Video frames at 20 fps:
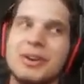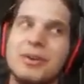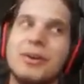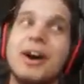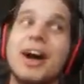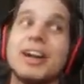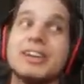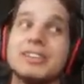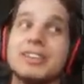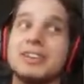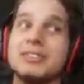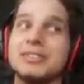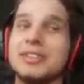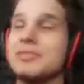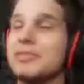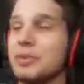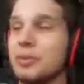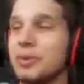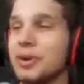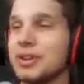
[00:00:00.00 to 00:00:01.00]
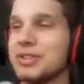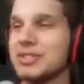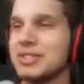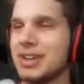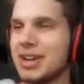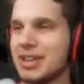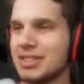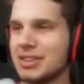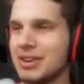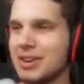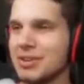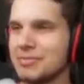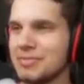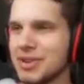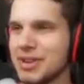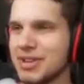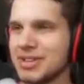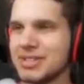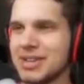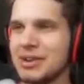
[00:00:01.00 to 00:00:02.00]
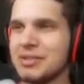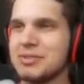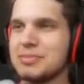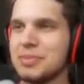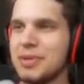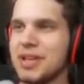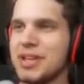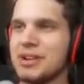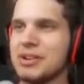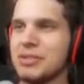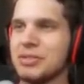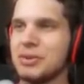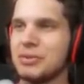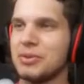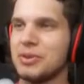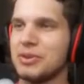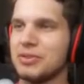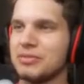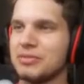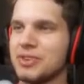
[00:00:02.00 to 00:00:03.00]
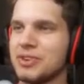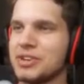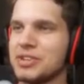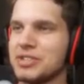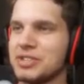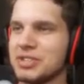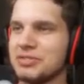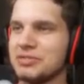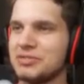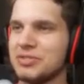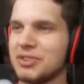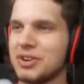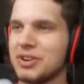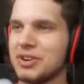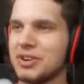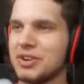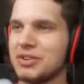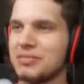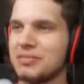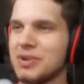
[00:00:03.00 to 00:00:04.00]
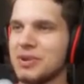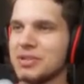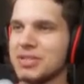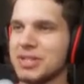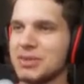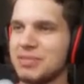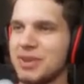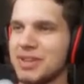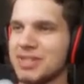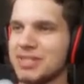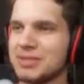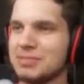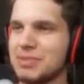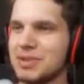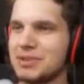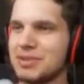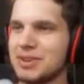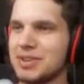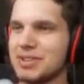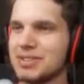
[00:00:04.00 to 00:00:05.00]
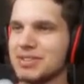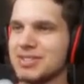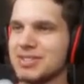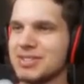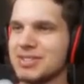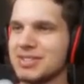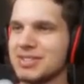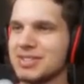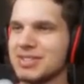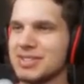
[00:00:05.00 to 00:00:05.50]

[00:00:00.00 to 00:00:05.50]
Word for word: Well, actually, I was even worse than I thought because I was playing on the wrong version for most of my speedruns.